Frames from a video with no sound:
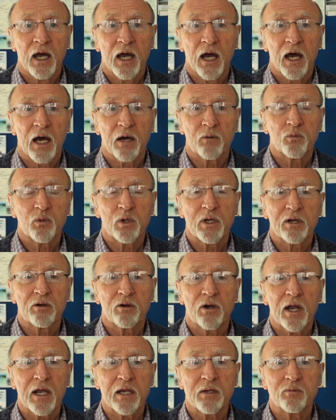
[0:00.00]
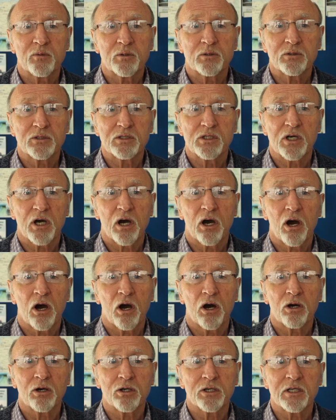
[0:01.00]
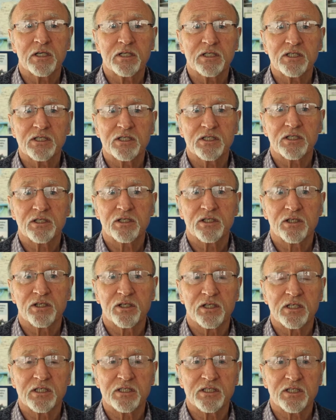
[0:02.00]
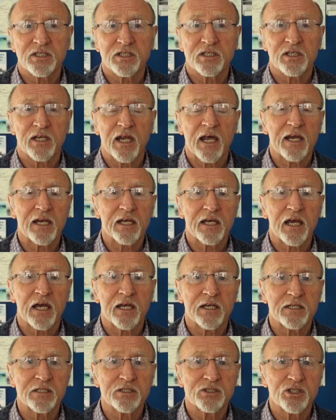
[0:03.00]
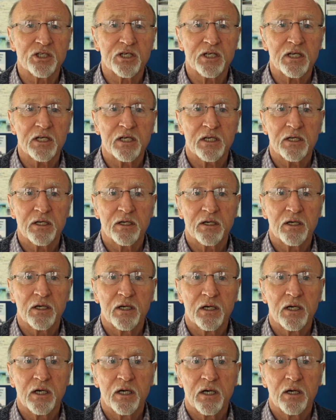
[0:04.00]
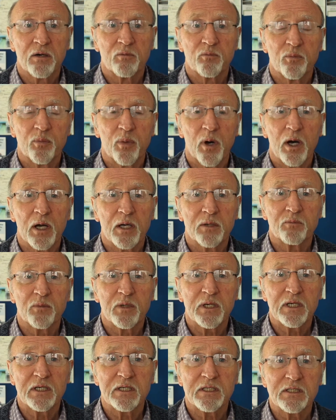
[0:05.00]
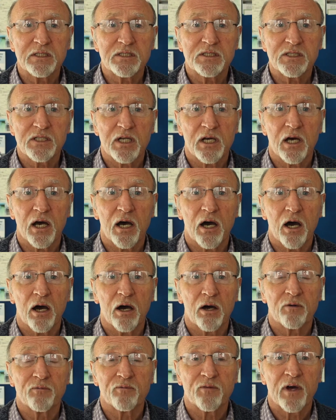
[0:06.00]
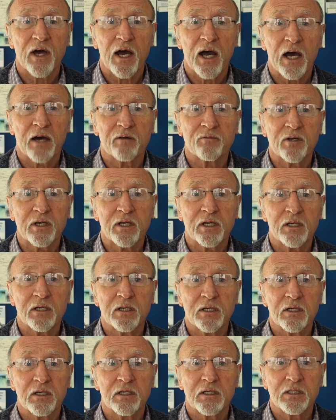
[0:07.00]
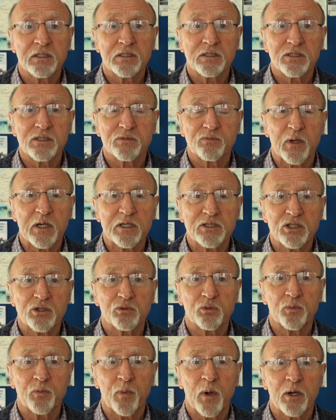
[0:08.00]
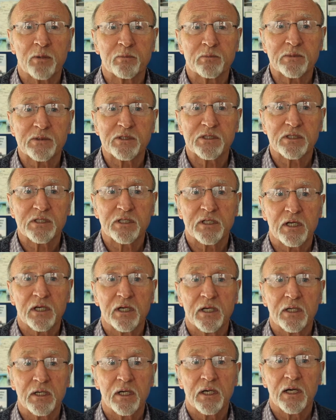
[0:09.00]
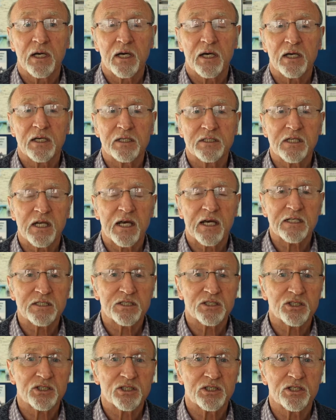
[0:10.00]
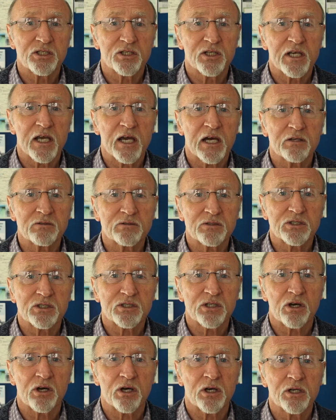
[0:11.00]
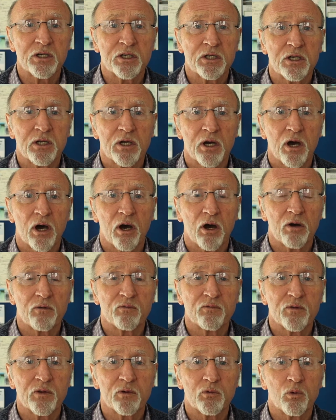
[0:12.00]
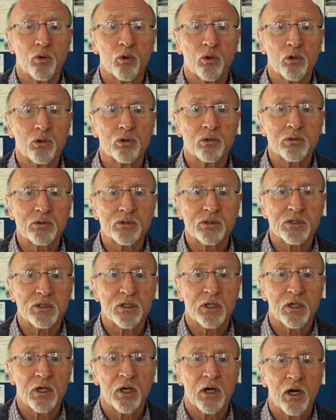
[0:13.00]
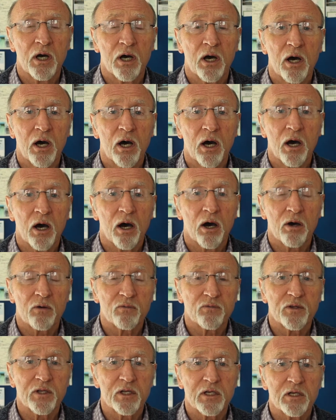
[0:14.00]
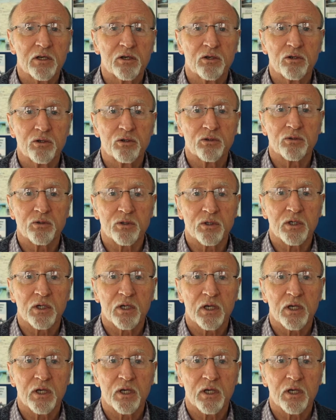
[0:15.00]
And we are able to harness this kinetic energy by means of having special pumps attached to the outside of the walls of the lagoon.